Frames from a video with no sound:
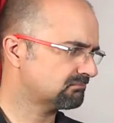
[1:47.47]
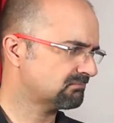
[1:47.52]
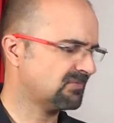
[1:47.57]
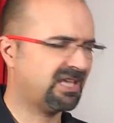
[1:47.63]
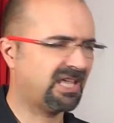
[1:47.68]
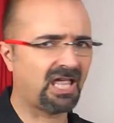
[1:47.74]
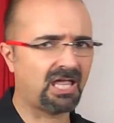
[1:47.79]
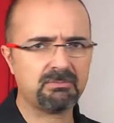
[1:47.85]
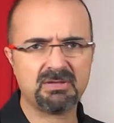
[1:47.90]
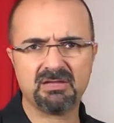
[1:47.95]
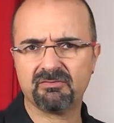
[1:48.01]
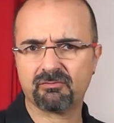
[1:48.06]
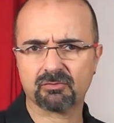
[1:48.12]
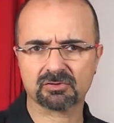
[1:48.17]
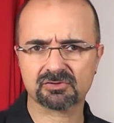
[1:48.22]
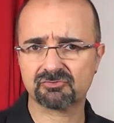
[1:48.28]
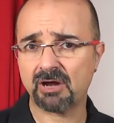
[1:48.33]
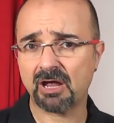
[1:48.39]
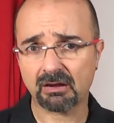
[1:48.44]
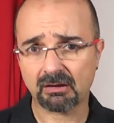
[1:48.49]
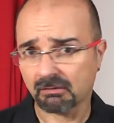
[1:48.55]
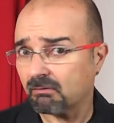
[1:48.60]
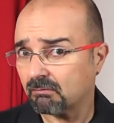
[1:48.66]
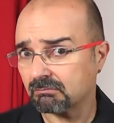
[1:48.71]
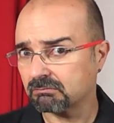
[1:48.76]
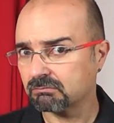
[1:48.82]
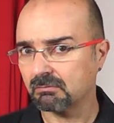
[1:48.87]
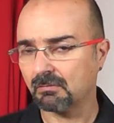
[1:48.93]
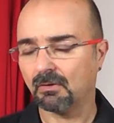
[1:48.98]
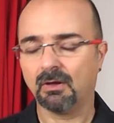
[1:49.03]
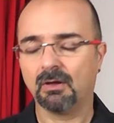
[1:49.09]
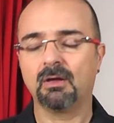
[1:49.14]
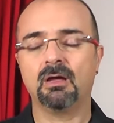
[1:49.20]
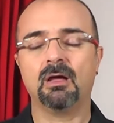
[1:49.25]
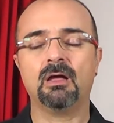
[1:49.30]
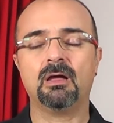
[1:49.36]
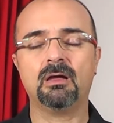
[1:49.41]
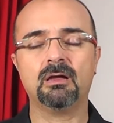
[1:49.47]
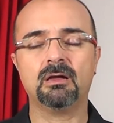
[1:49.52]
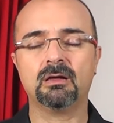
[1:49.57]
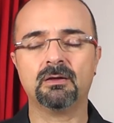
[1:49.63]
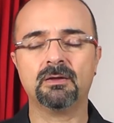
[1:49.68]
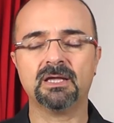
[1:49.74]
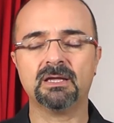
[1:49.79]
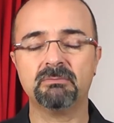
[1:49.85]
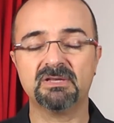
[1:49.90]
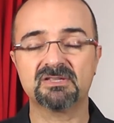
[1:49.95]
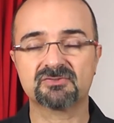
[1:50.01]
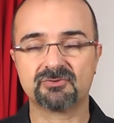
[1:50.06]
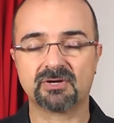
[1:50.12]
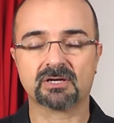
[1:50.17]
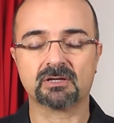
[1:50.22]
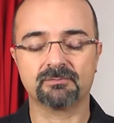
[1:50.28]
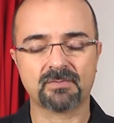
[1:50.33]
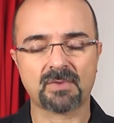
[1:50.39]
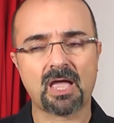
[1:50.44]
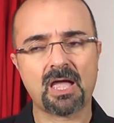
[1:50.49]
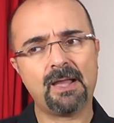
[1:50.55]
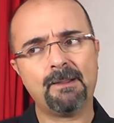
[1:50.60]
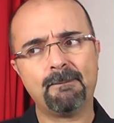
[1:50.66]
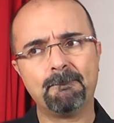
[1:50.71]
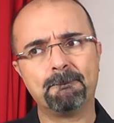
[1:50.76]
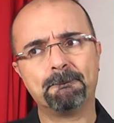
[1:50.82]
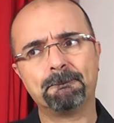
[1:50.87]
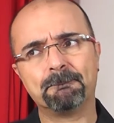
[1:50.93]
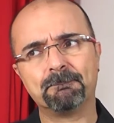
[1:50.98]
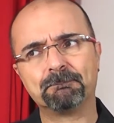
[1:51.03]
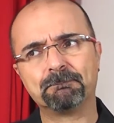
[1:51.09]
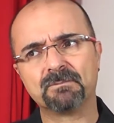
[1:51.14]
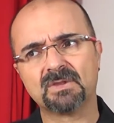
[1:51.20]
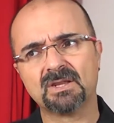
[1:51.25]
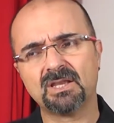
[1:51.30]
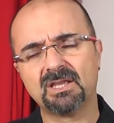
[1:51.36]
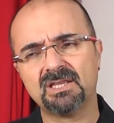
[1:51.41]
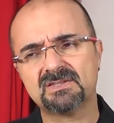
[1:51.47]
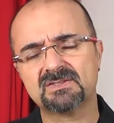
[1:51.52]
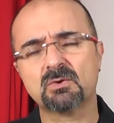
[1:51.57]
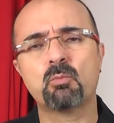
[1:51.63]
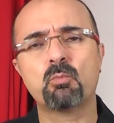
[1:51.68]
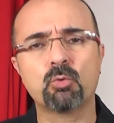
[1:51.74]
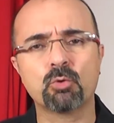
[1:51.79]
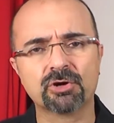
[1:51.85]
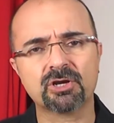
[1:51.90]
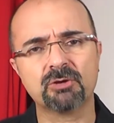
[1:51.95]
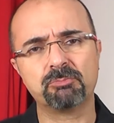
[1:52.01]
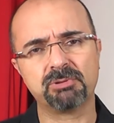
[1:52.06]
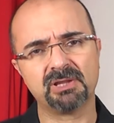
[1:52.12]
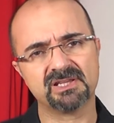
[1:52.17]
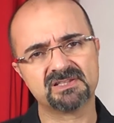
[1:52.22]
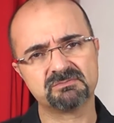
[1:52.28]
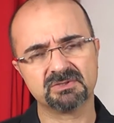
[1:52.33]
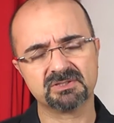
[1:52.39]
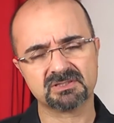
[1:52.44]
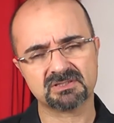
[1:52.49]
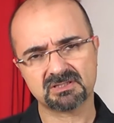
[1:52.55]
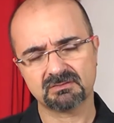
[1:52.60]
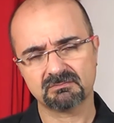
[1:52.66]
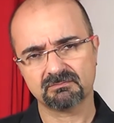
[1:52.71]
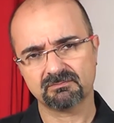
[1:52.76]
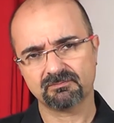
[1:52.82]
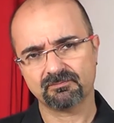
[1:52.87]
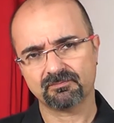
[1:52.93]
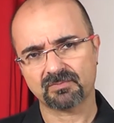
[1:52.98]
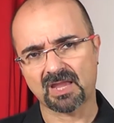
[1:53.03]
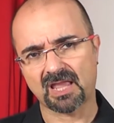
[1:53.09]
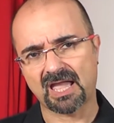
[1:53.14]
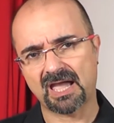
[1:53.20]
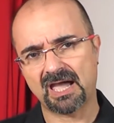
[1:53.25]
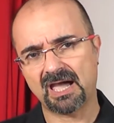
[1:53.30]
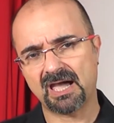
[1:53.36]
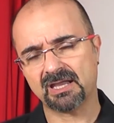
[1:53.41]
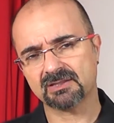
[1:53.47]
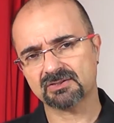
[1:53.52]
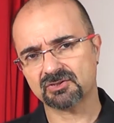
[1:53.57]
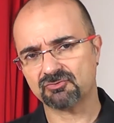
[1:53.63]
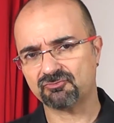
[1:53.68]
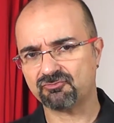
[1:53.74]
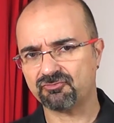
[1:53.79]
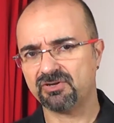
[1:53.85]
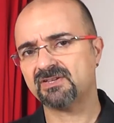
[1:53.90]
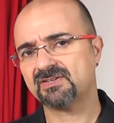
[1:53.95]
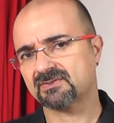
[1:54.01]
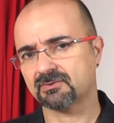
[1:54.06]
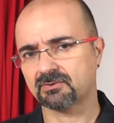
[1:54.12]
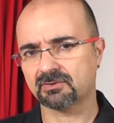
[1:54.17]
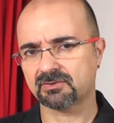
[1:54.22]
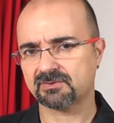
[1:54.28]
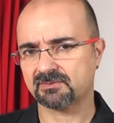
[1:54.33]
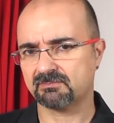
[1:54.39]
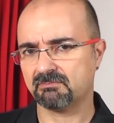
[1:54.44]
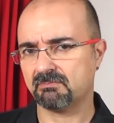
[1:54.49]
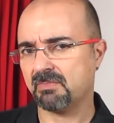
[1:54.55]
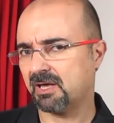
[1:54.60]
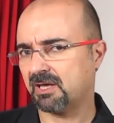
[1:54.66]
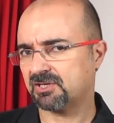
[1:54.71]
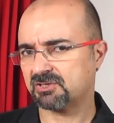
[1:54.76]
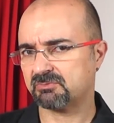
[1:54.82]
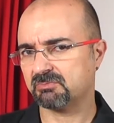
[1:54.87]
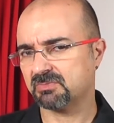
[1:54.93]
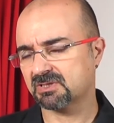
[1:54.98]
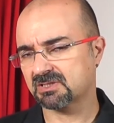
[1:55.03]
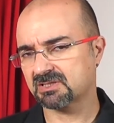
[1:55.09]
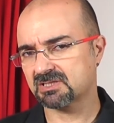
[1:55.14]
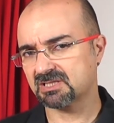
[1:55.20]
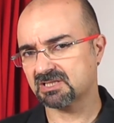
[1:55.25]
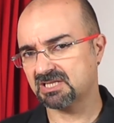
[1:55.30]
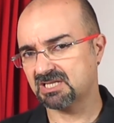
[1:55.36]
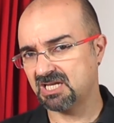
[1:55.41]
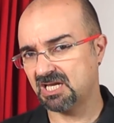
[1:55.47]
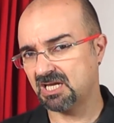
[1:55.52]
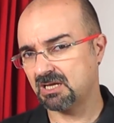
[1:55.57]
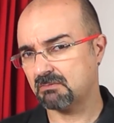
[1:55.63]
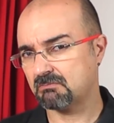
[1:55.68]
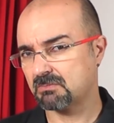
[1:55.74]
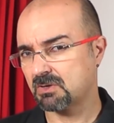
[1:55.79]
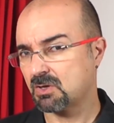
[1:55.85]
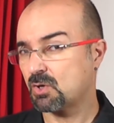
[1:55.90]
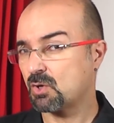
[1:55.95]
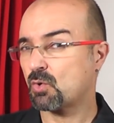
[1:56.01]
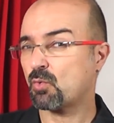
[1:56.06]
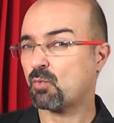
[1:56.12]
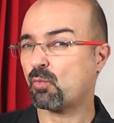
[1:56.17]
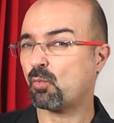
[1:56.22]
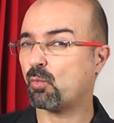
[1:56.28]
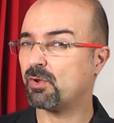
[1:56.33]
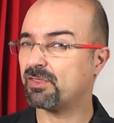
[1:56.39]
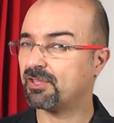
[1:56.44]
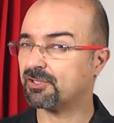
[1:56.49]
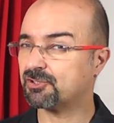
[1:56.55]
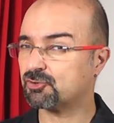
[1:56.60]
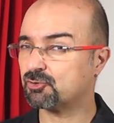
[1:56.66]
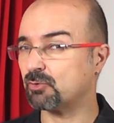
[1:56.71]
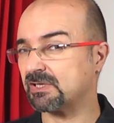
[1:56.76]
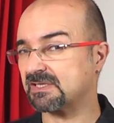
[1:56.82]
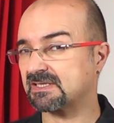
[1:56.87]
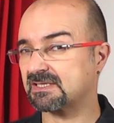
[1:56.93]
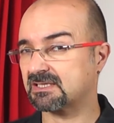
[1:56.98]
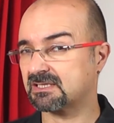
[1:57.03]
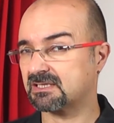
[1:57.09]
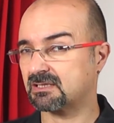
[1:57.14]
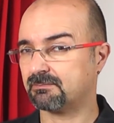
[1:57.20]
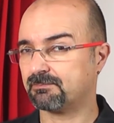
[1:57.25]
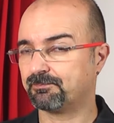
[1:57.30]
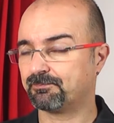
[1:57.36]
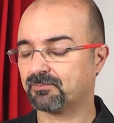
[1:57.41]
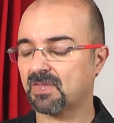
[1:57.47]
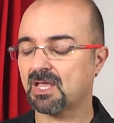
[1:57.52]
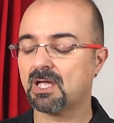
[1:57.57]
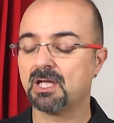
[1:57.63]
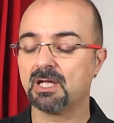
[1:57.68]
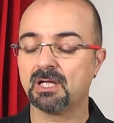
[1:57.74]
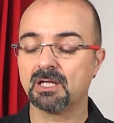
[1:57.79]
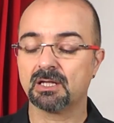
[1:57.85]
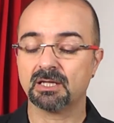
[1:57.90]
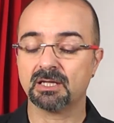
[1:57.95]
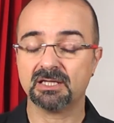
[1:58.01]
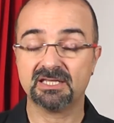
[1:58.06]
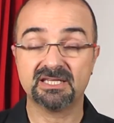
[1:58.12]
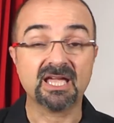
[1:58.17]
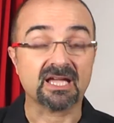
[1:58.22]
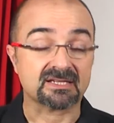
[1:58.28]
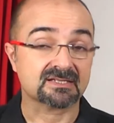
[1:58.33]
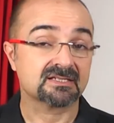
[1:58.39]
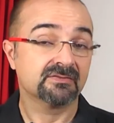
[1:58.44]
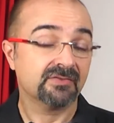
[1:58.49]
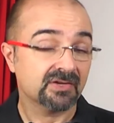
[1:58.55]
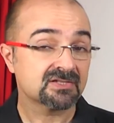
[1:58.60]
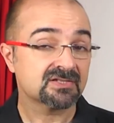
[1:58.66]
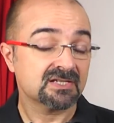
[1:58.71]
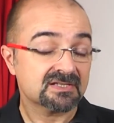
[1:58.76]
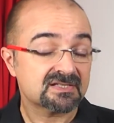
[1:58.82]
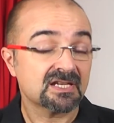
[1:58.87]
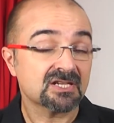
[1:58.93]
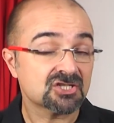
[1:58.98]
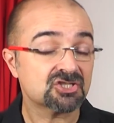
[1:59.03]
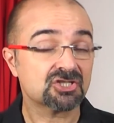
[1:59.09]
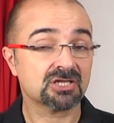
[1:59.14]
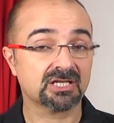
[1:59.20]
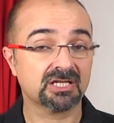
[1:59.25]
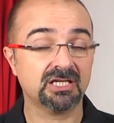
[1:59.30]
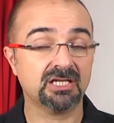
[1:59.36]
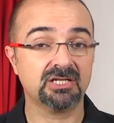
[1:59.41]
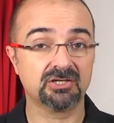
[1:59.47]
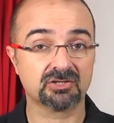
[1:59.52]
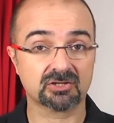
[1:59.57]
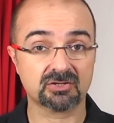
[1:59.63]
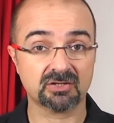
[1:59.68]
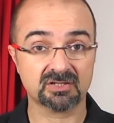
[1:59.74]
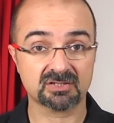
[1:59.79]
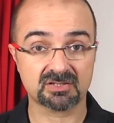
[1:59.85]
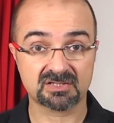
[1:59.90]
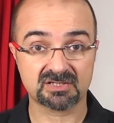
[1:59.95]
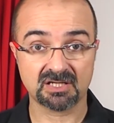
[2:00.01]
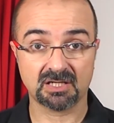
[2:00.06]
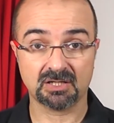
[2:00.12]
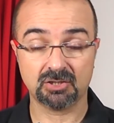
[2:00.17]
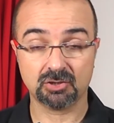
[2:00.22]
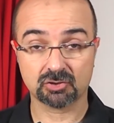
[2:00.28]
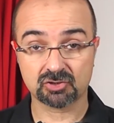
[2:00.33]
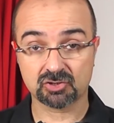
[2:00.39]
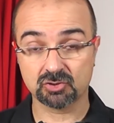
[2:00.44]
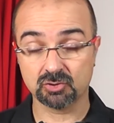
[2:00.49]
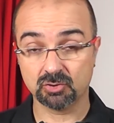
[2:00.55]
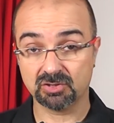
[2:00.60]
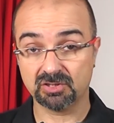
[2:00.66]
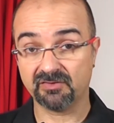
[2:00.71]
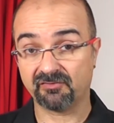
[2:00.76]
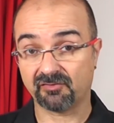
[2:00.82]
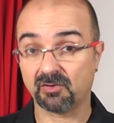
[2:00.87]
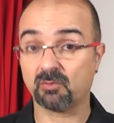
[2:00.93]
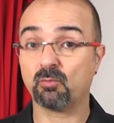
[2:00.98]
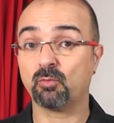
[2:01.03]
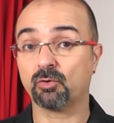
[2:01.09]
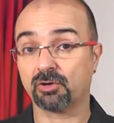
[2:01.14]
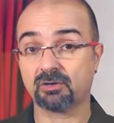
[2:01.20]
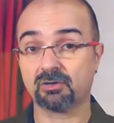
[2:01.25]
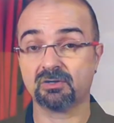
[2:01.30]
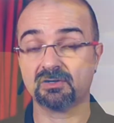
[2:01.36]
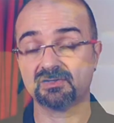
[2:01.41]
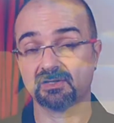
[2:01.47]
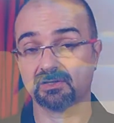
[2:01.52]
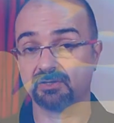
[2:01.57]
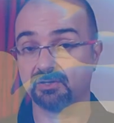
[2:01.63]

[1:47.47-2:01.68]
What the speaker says: gamey for dragon, it means dragon. It's a worker placement and resource management game with a twist. Yes, essentially you're going to take your two different workers, and